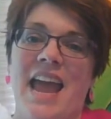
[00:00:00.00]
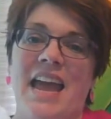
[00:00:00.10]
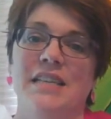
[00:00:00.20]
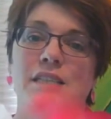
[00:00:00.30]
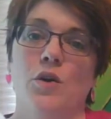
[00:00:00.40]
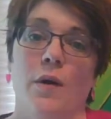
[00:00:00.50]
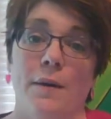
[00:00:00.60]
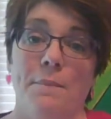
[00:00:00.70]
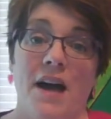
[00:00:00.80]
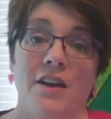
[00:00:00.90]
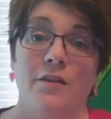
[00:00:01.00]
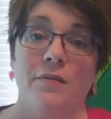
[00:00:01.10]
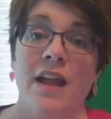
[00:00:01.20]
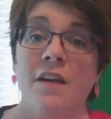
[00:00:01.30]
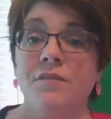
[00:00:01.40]
a squirt bottle.
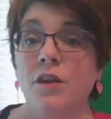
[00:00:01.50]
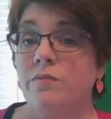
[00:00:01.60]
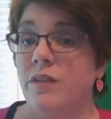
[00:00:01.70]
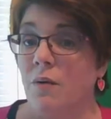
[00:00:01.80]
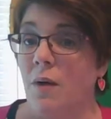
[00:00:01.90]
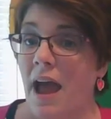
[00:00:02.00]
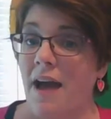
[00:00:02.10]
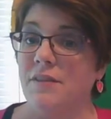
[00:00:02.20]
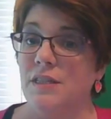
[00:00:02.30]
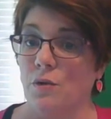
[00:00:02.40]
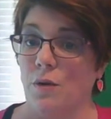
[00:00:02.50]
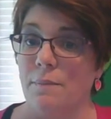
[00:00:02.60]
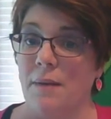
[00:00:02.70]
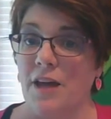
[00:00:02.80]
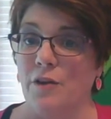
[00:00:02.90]
Now, if you don't have a
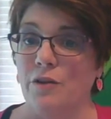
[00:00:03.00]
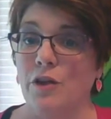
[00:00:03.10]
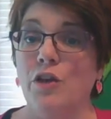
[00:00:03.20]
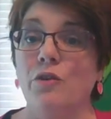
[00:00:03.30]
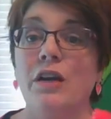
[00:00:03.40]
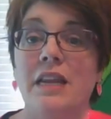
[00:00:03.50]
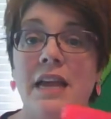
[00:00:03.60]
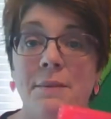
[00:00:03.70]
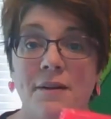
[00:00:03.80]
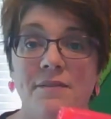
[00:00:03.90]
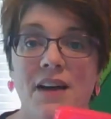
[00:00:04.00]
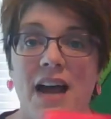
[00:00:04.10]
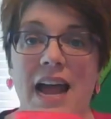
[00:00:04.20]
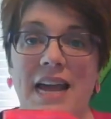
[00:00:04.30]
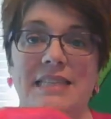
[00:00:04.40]
squirt bottle, you could
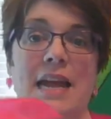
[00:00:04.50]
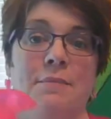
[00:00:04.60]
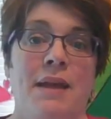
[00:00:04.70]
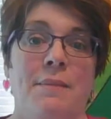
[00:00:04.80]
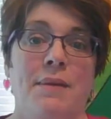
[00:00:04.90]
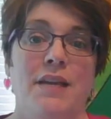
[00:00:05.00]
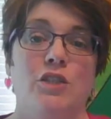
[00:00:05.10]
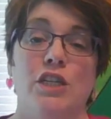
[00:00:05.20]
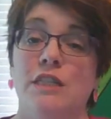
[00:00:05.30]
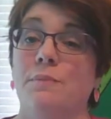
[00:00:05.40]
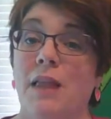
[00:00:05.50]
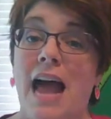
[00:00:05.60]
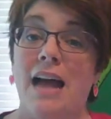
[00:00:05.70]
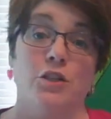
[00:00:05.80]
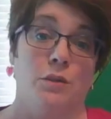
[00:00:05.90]
improvise and maybe just
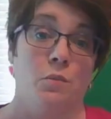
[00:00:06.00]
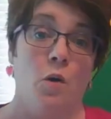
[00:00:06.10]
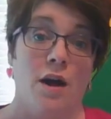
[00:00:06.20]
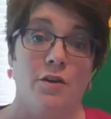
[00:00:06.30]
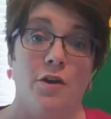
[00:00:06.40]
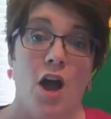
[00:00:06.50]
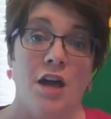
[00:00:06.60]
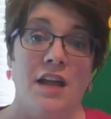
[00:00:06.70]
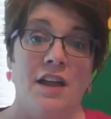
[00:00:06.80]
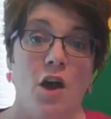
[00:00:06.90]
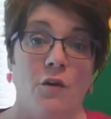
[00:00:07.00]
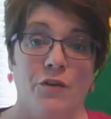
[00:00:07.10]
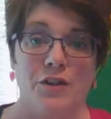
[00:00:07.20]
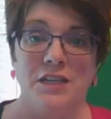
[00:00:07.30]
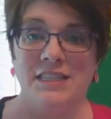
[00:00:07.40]
splash some water on it
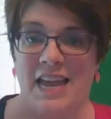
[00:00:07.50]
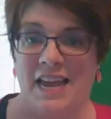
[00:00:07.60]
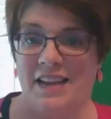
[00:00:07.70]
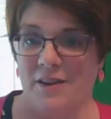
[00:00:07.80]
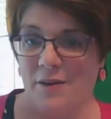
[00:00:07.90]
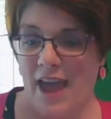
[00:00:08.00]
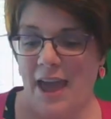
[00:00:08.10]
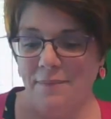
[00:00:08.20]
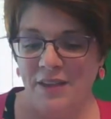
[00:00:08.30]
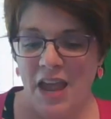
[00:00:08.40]
over the sink, okay?